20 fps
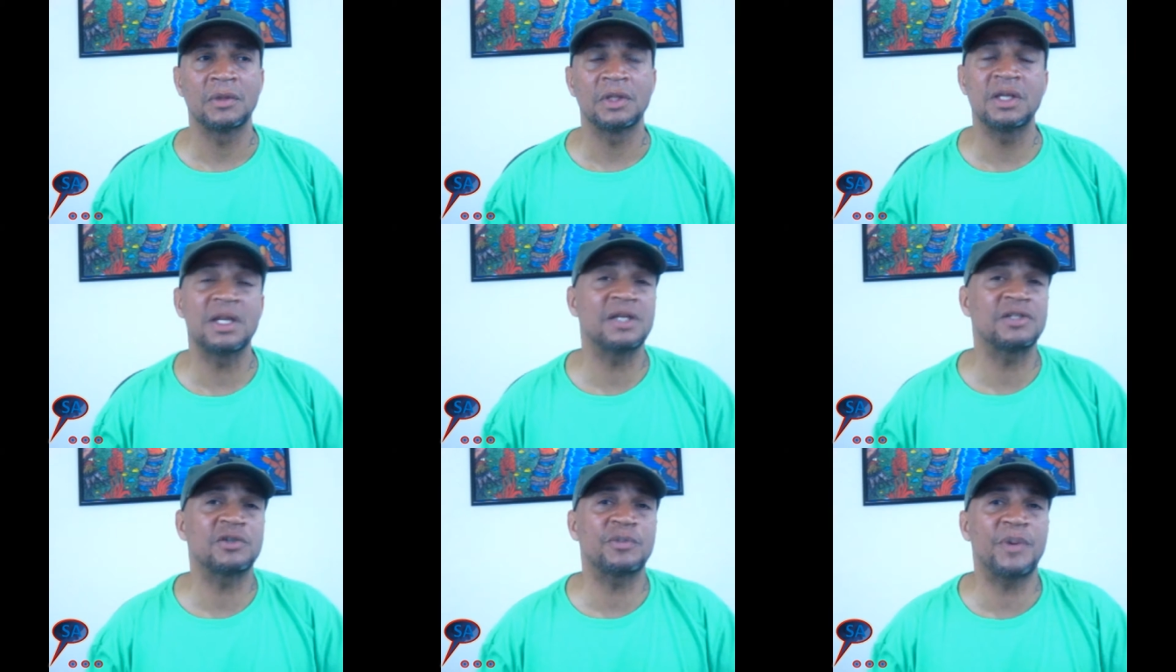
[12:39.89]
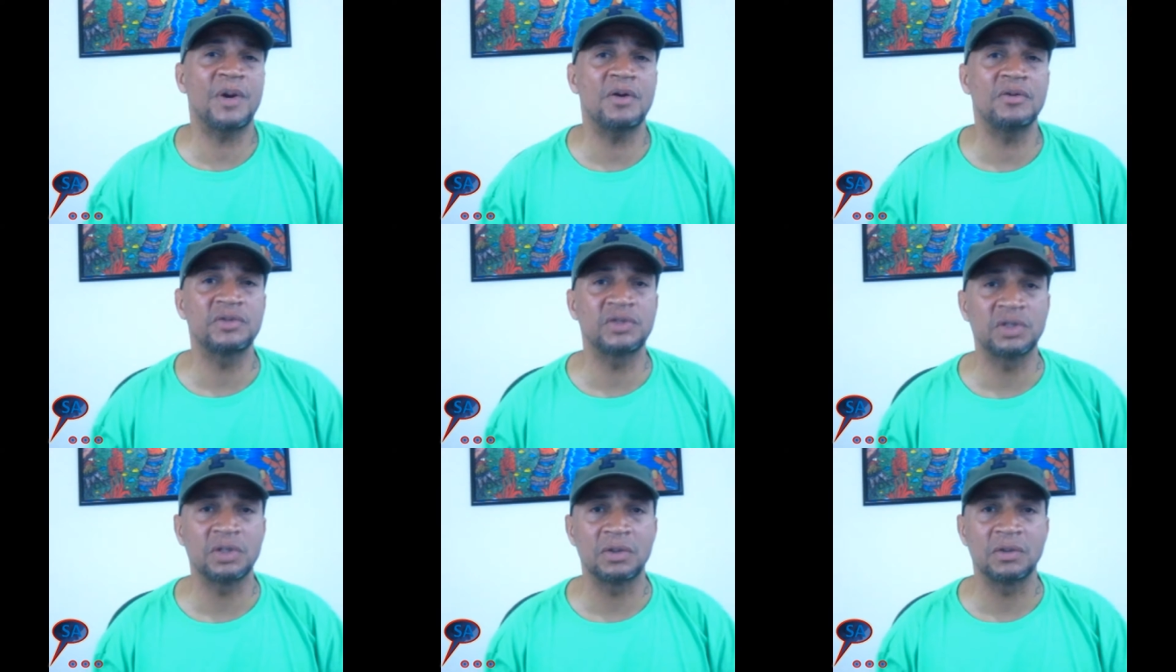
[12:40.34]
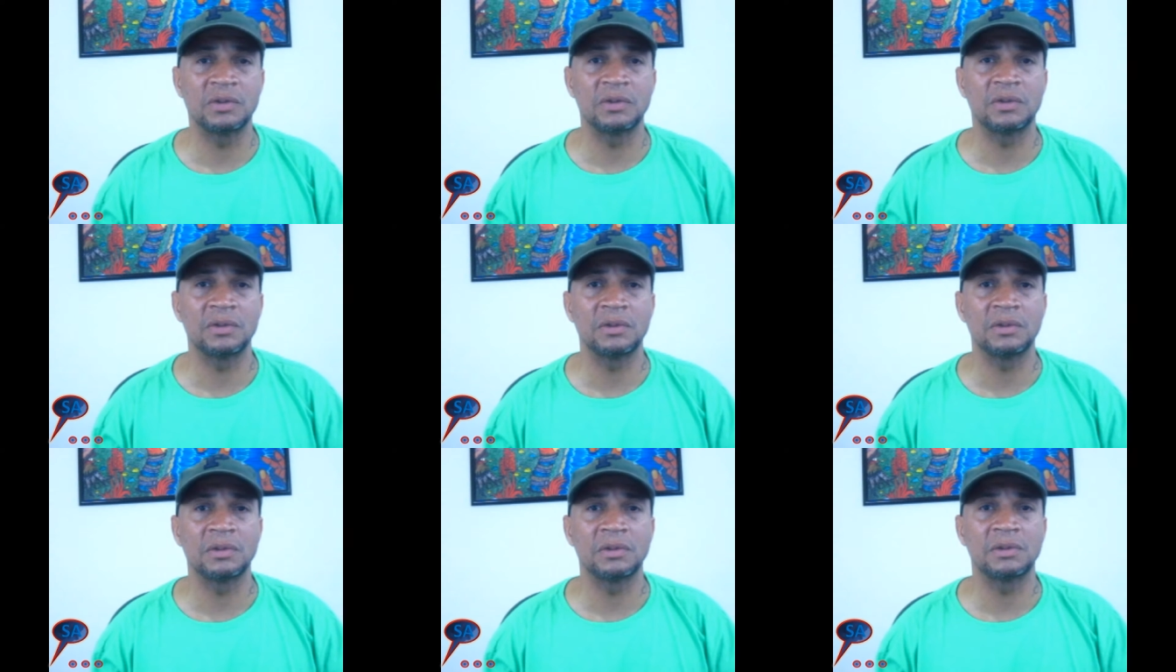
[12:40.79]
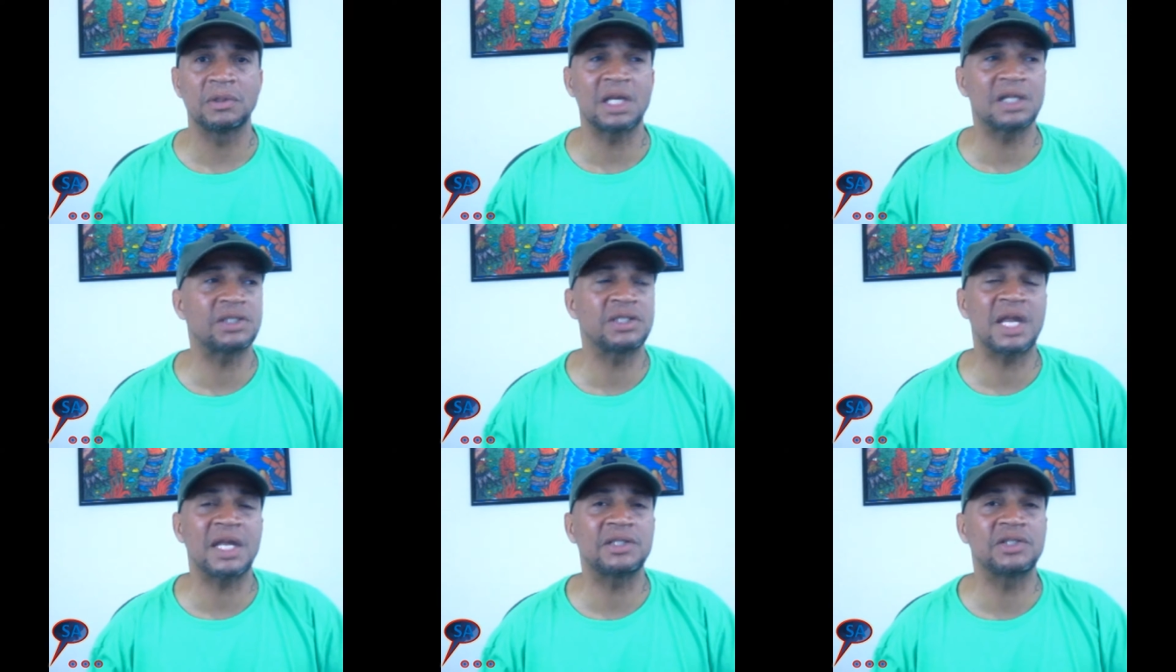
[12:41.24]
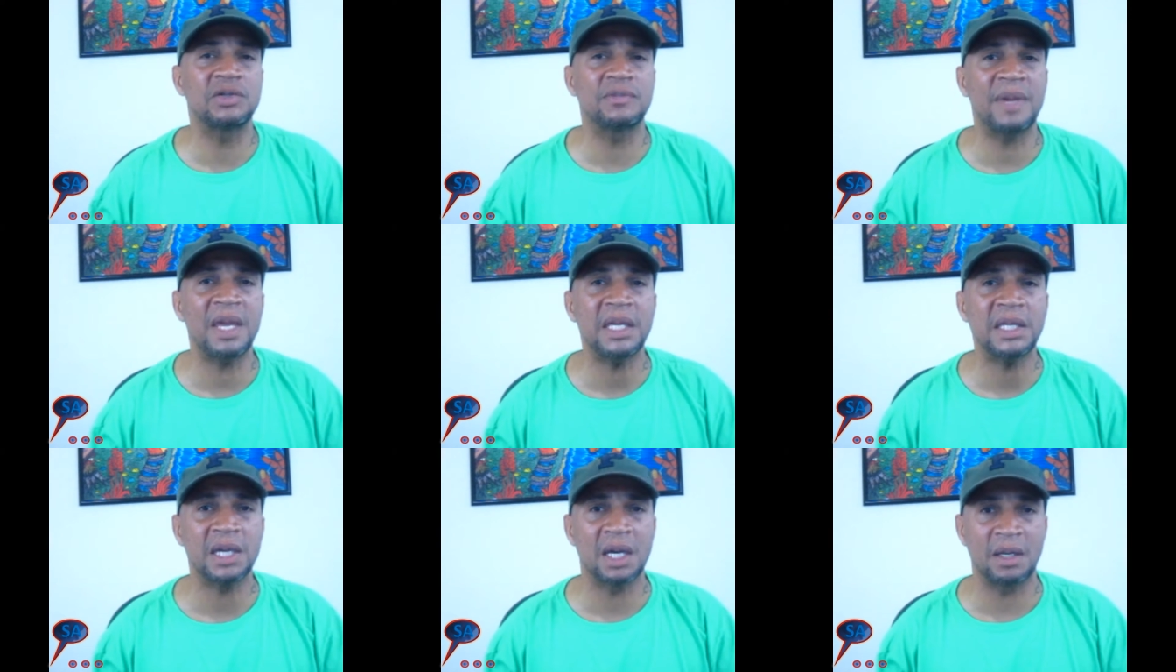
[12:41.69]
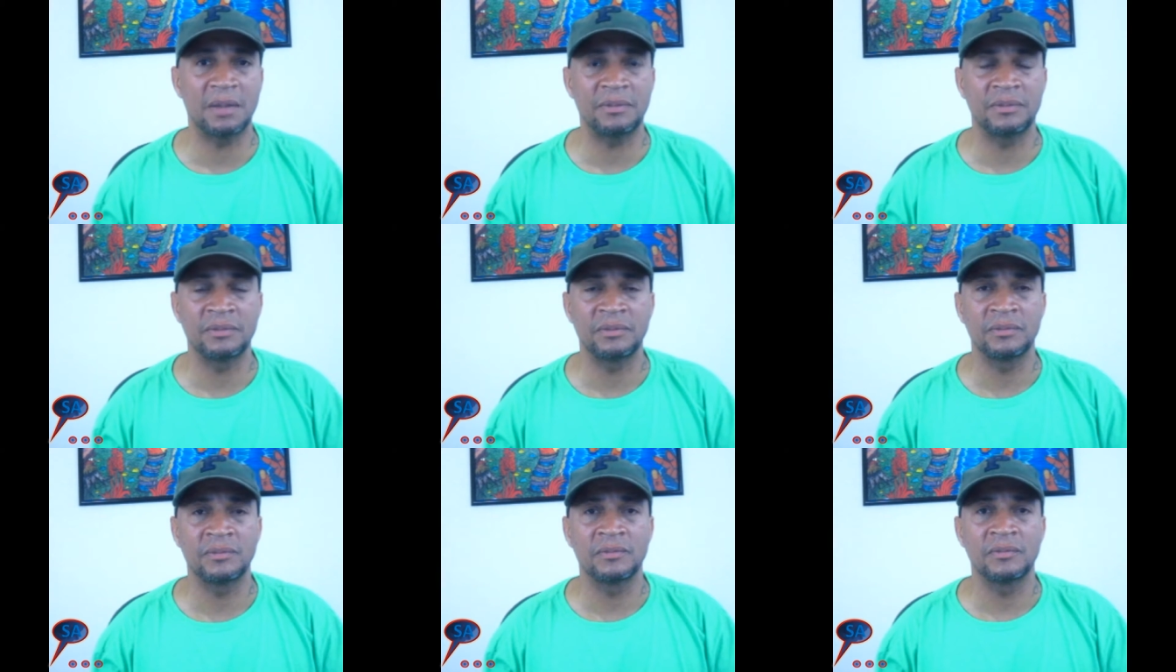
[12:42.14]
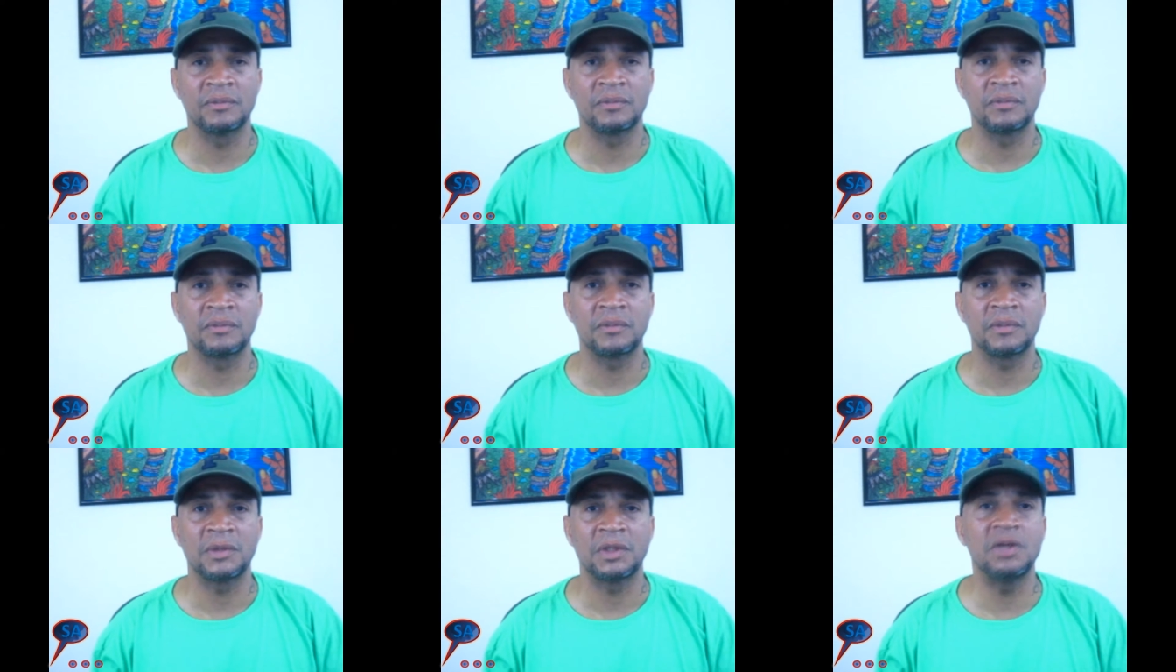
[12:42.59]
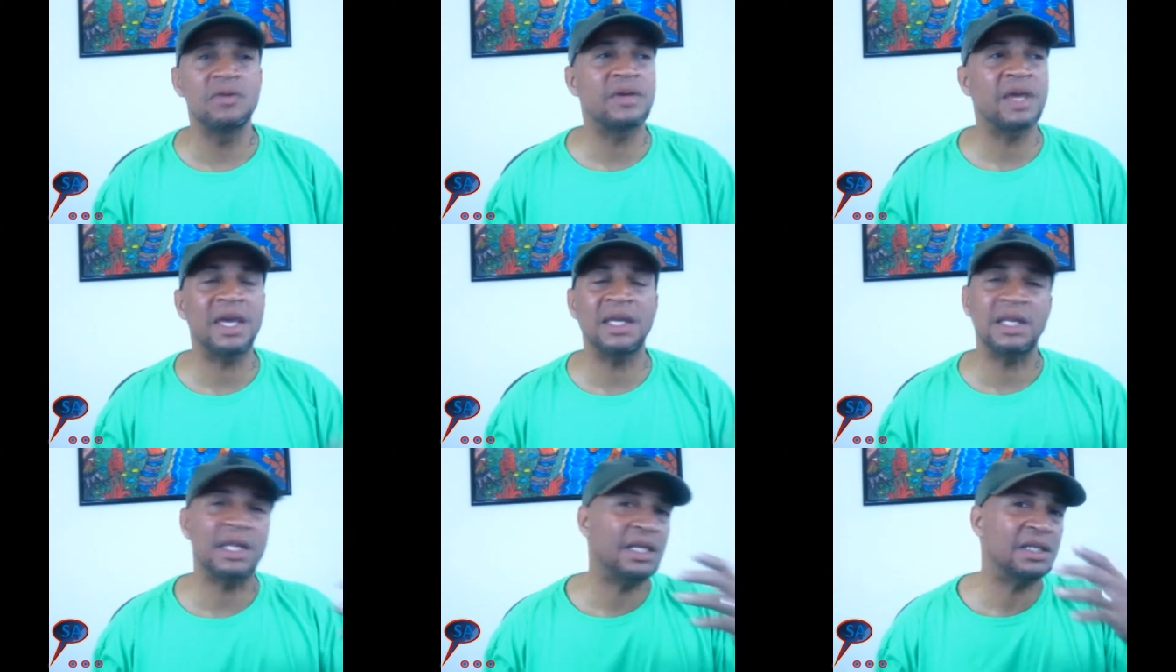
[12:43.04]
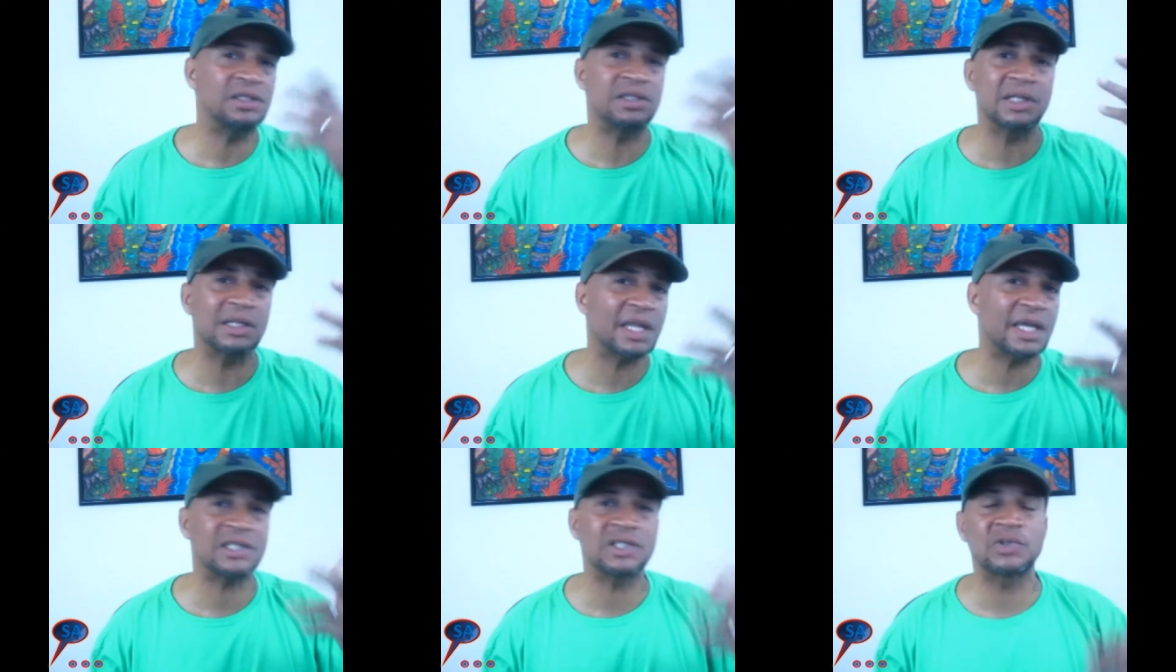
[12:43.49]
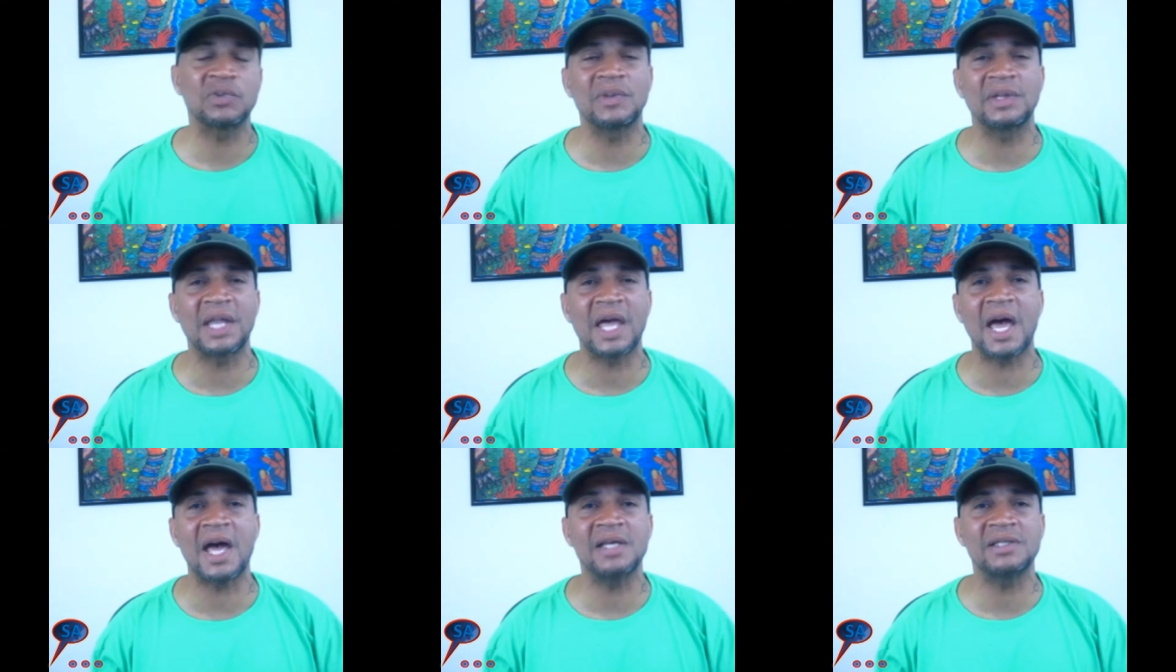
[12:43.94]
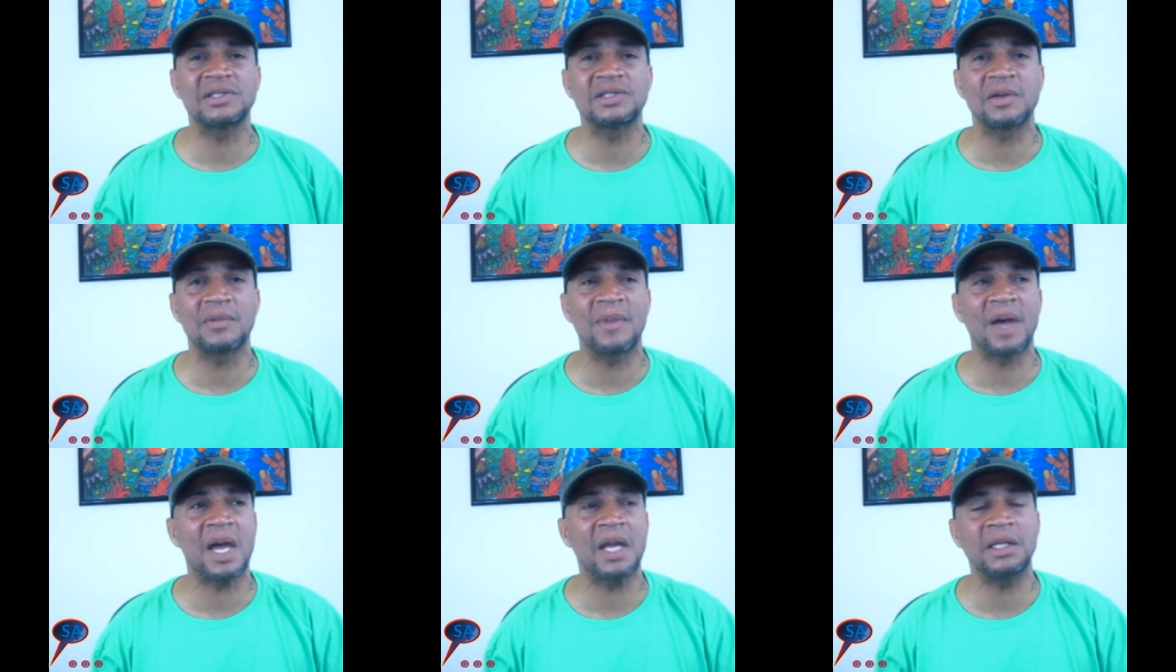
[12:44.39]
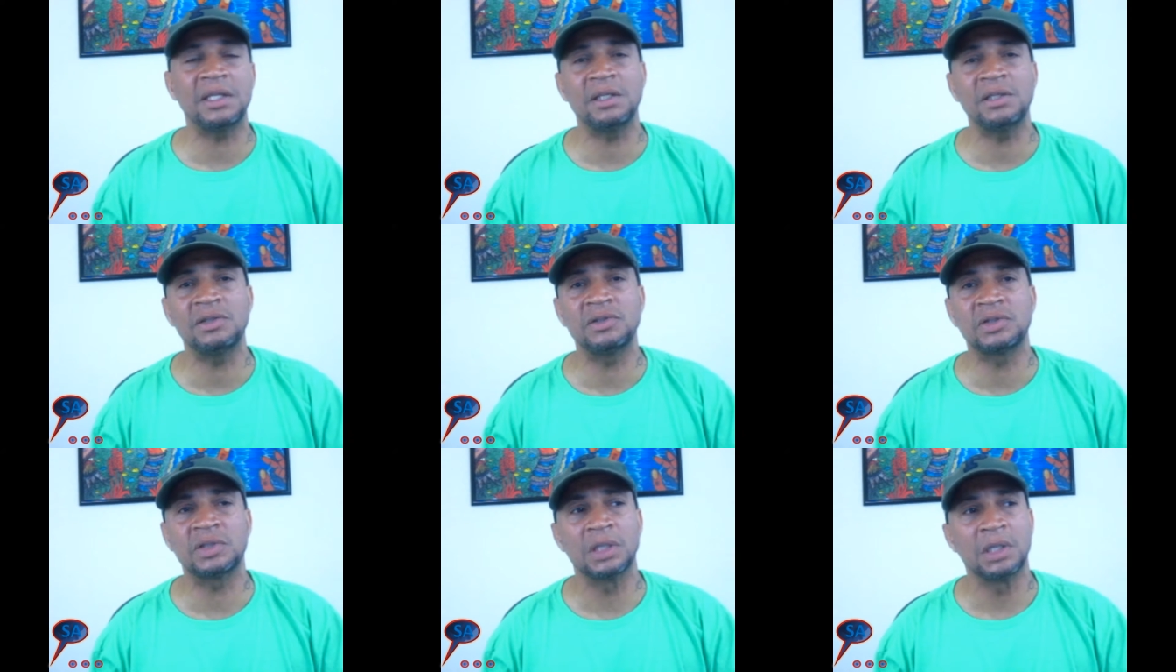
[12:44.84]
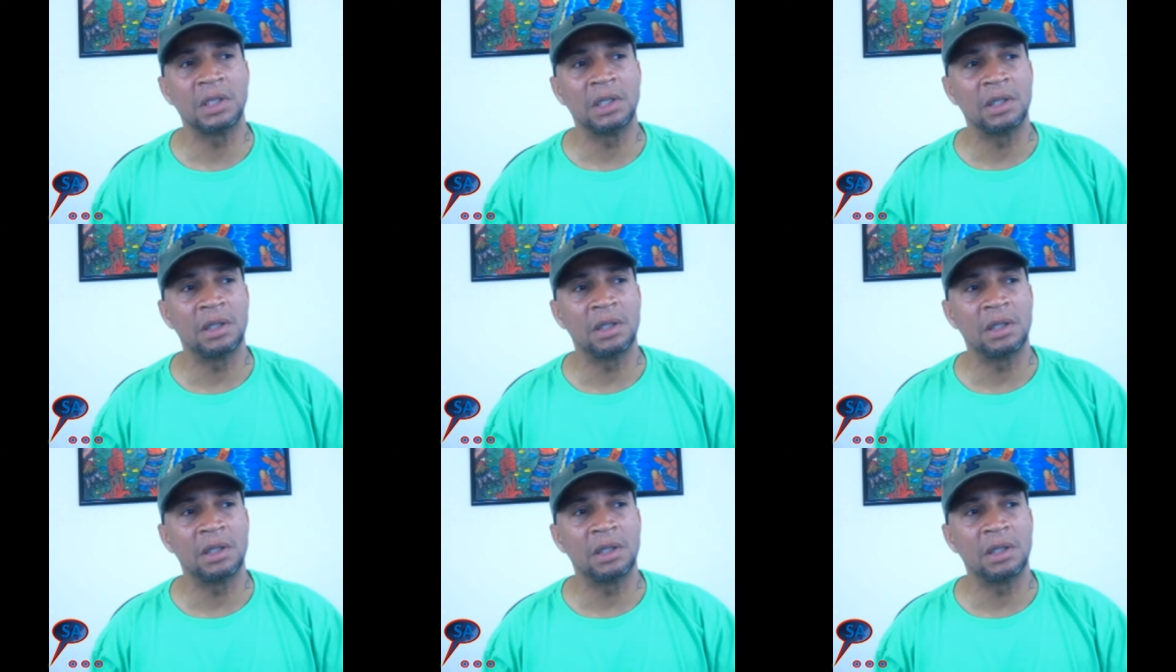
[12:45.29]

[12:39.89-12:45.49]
You're not supposed to. That's not your makeup. You can't intellectualize somebody's,